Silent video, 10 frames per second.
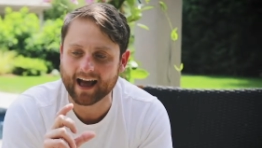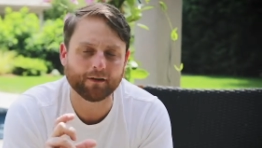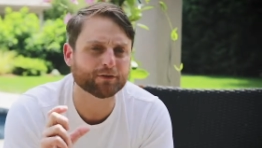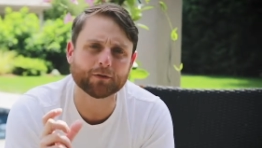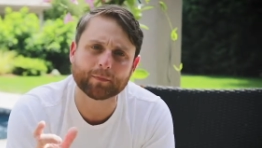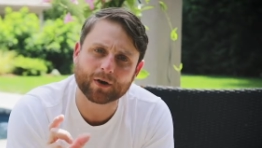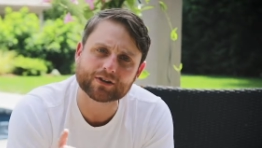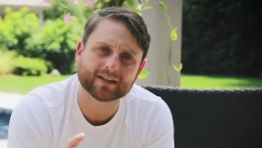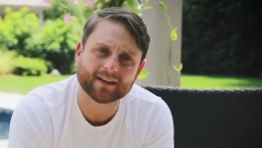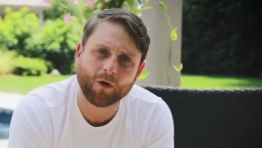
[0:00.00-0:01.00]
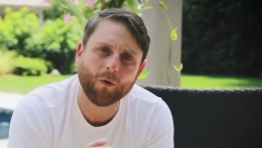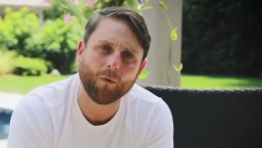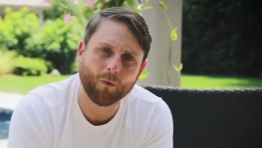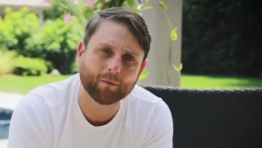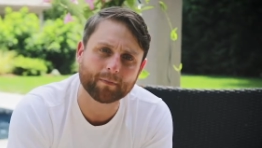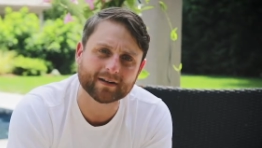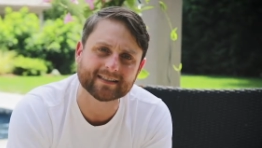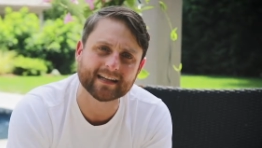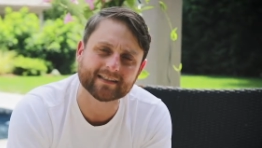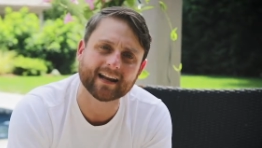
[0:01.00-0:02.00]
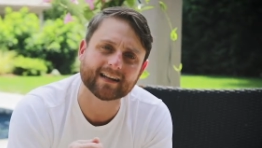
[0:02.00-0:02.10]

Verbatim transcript: I was the only person in the whole presentation